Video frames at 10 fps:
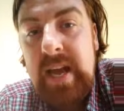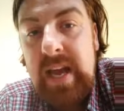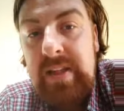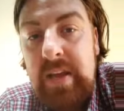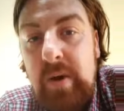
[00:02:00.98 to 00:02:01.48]

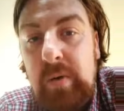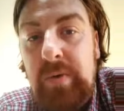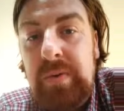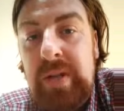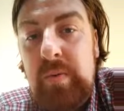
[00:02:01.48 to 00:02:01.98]
and the
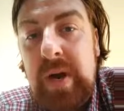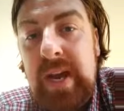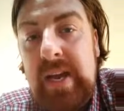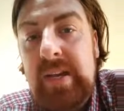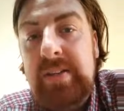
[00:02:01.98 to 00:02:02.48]
only
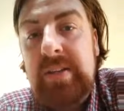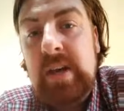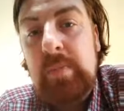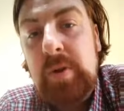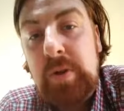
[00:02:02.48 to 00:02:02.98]
way to
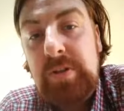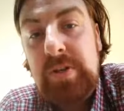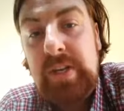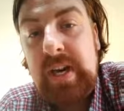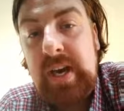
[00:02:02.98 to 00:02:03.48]
come
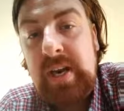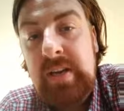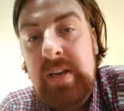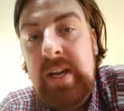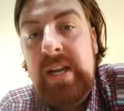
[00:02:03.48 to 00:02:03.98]
closer to
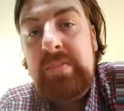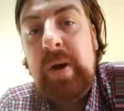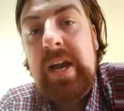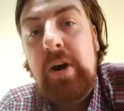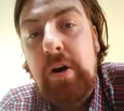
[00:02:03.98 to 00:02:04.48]
God is
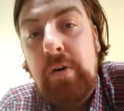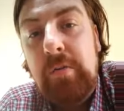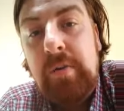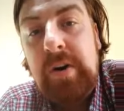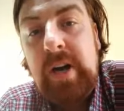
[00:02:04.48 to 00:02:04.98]
by
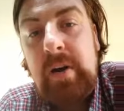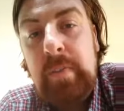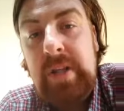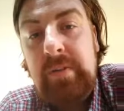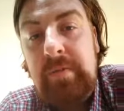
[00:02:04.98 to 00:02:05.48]

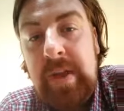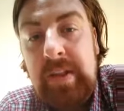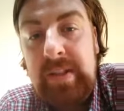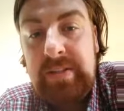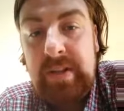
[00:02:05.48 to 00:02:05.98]
overcoming the
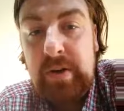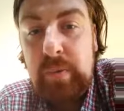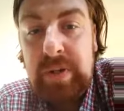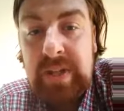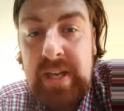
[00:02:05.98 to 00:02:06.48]
failings that are
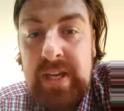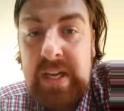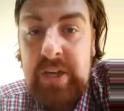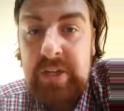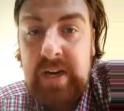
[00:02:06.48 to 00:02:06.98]
within
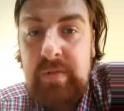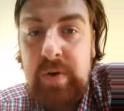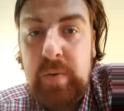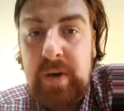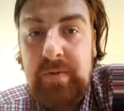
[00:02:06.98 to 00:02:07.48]
each and
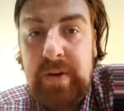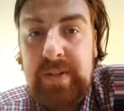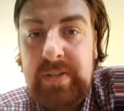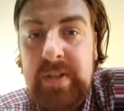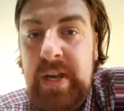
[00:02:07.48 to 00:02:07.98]
every one of
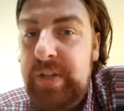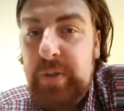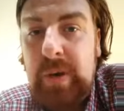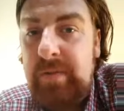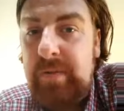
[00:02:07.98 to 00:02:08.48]
us.
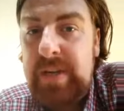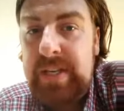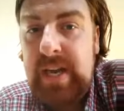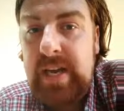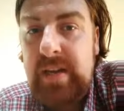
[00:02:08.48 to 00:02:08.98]
So every
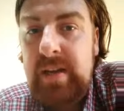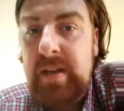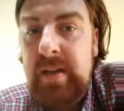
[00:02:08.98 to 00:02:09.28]
day,